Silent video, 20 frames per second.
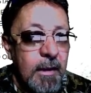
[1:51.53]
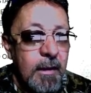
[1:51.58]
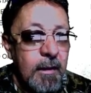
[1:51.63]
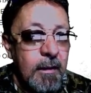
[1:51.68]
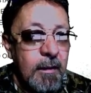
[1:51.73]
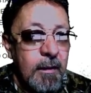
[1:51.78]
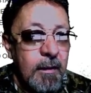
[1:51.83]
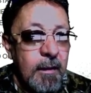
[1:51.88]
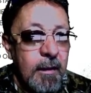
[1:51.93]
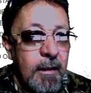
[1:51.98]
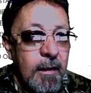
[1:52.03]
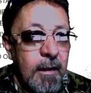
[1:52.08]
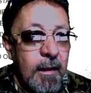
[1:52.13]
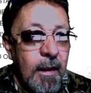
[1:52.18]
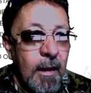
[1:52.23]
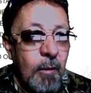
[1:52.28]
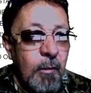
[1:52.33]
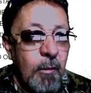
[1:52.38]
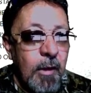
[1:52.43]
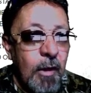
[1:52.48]

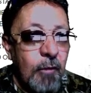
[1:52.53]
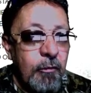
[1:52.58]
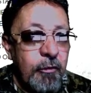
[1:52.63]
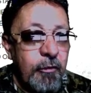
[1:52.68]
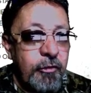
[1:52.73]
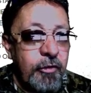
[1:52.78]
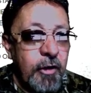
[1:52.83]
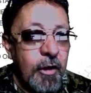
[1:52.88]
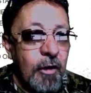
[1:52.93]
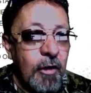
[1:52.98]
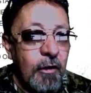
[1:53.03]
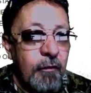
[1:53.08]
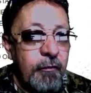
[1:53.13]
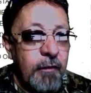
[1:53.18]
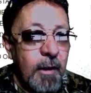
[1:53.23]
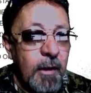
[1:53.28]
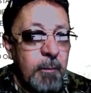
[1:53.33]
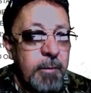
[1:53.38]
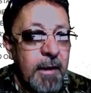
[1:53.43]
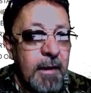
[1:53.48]
and I went over the shelf,
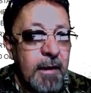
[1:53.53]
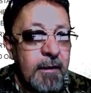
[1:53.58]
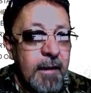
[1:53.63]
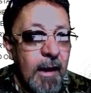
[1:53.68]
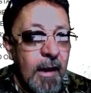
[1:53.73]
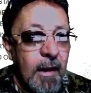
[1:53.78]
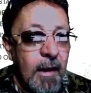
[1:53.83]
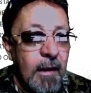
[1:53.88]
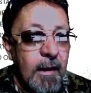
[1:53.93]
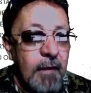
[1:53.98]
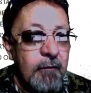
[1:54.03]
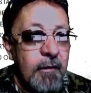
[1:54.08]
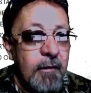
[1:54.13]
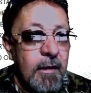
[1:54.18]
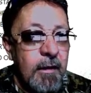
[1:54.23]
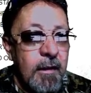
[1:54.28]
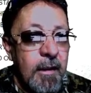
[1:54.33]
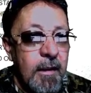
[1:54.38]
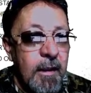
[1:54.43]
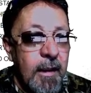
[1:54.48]
and I picked out 11,